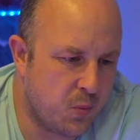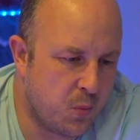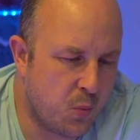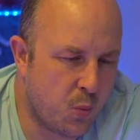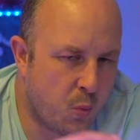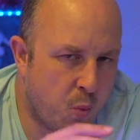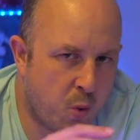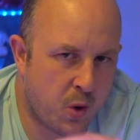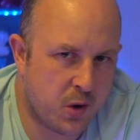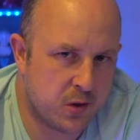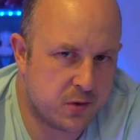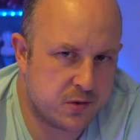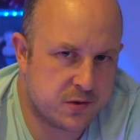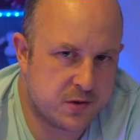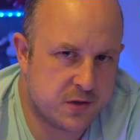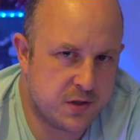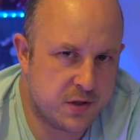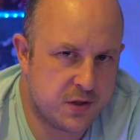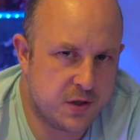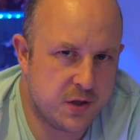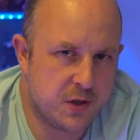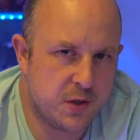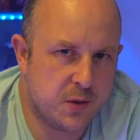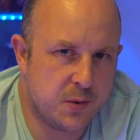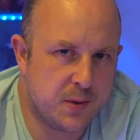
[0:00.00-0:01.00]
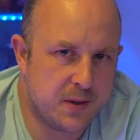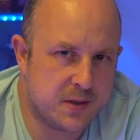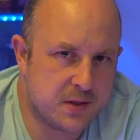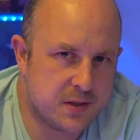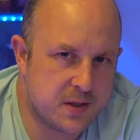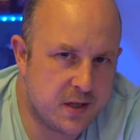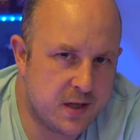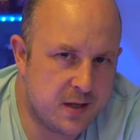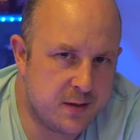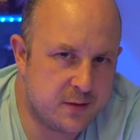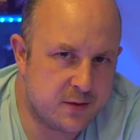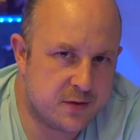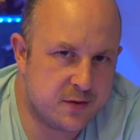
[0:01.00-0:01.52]
what to do in
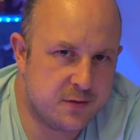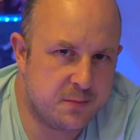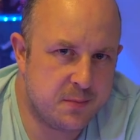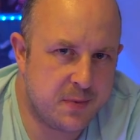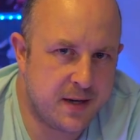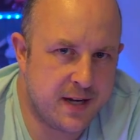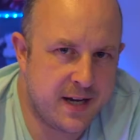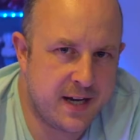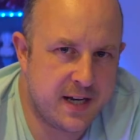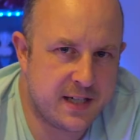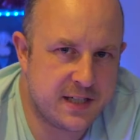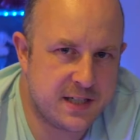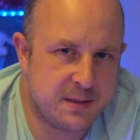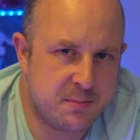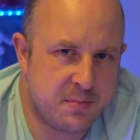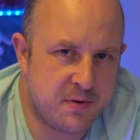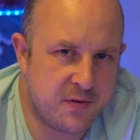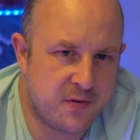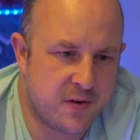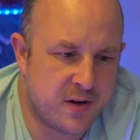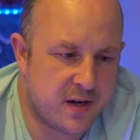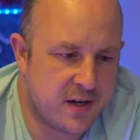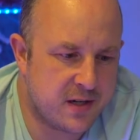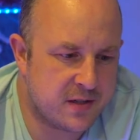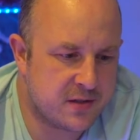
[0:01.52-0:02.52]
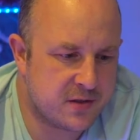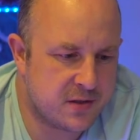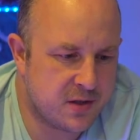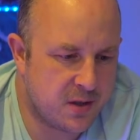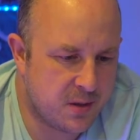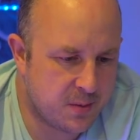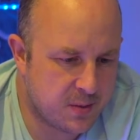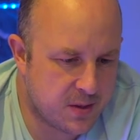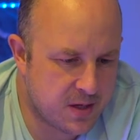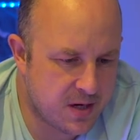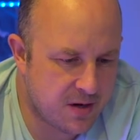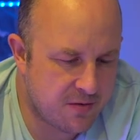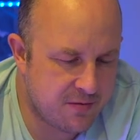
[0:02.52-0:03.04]
terms of my energy provider. So
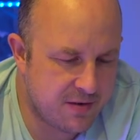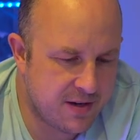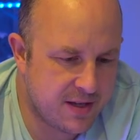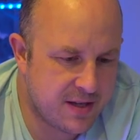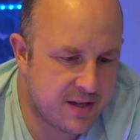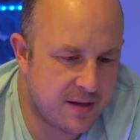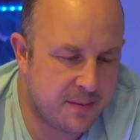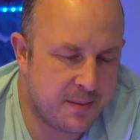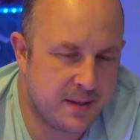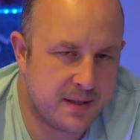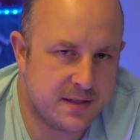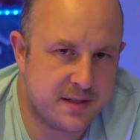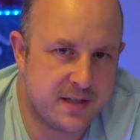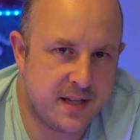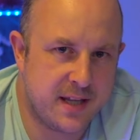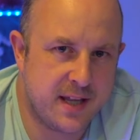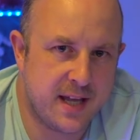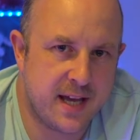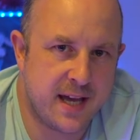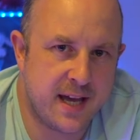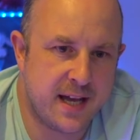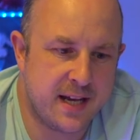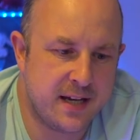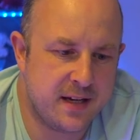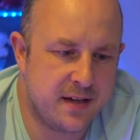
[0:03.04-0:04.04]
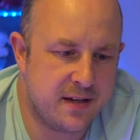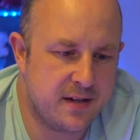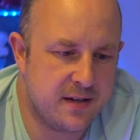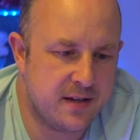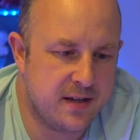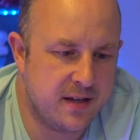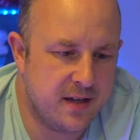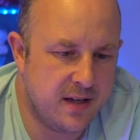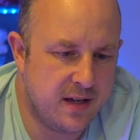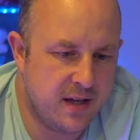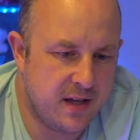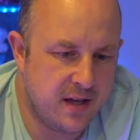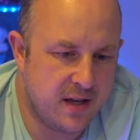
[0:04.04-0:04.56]
I'm currently coming to the
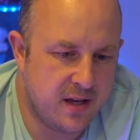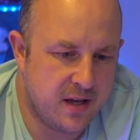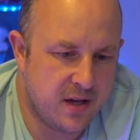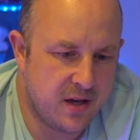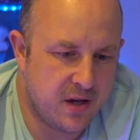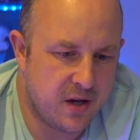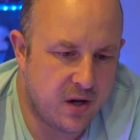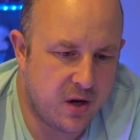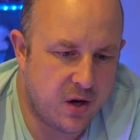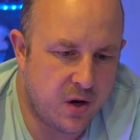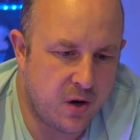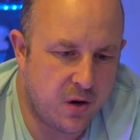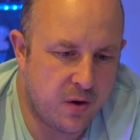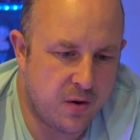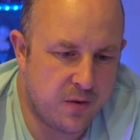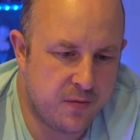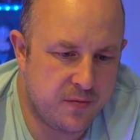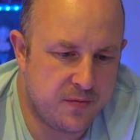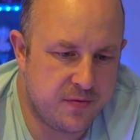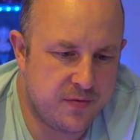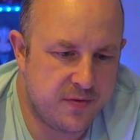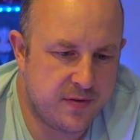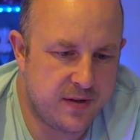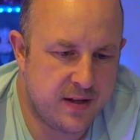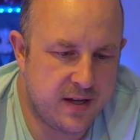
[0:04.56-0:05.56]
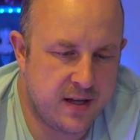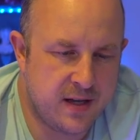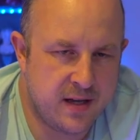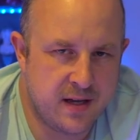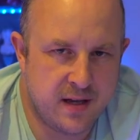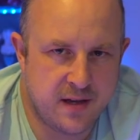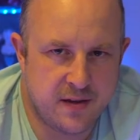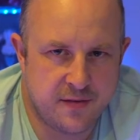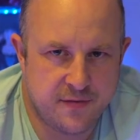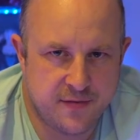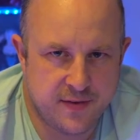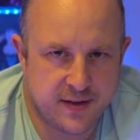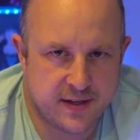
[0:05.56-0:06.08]
end of
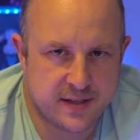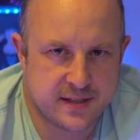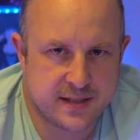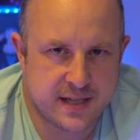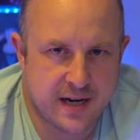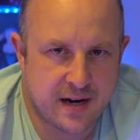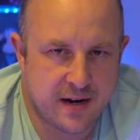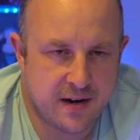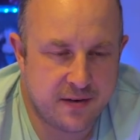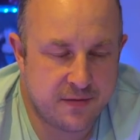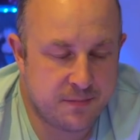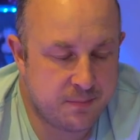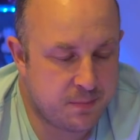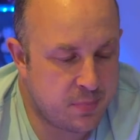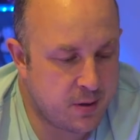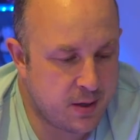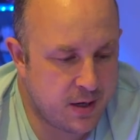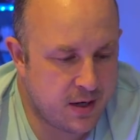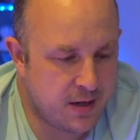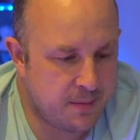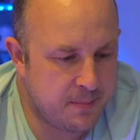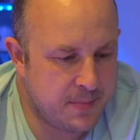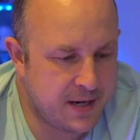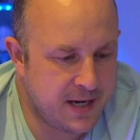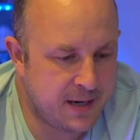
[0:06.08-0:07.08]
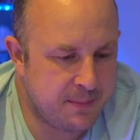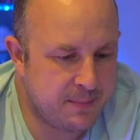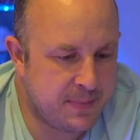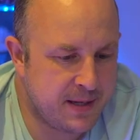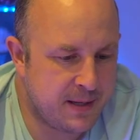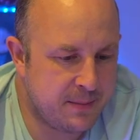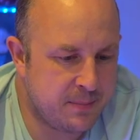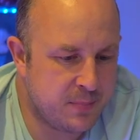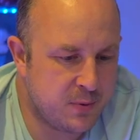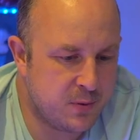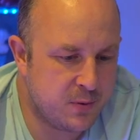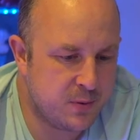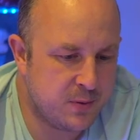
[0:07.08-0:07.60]
a fixed tariff, probably like many
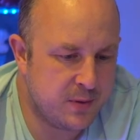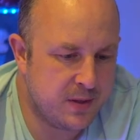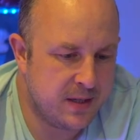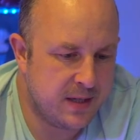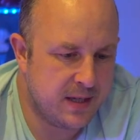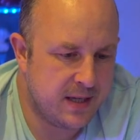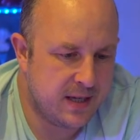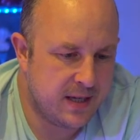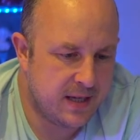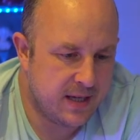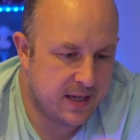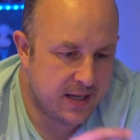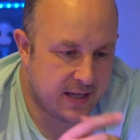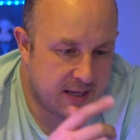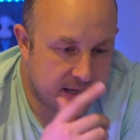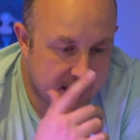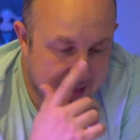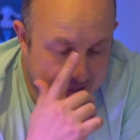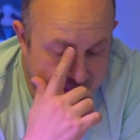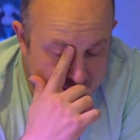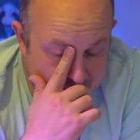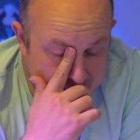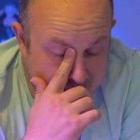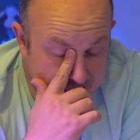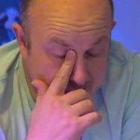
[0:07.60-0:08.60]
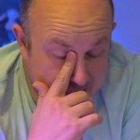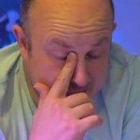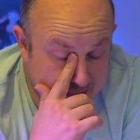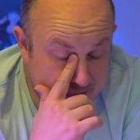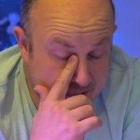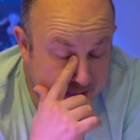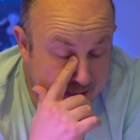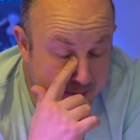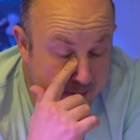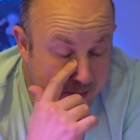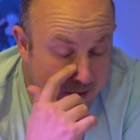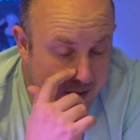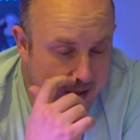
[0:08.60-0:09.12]
people. And I
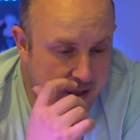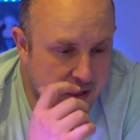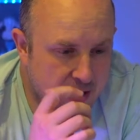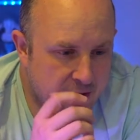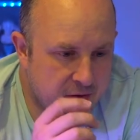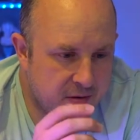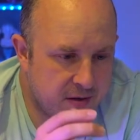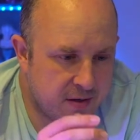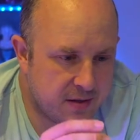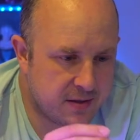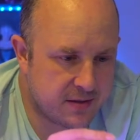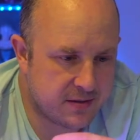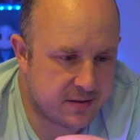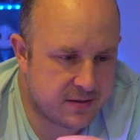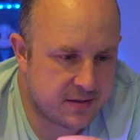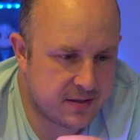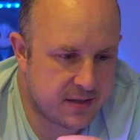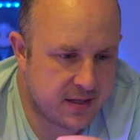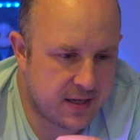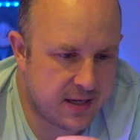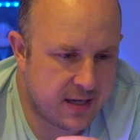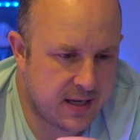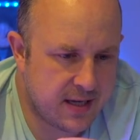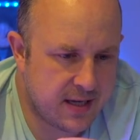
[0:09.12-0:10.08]
think my current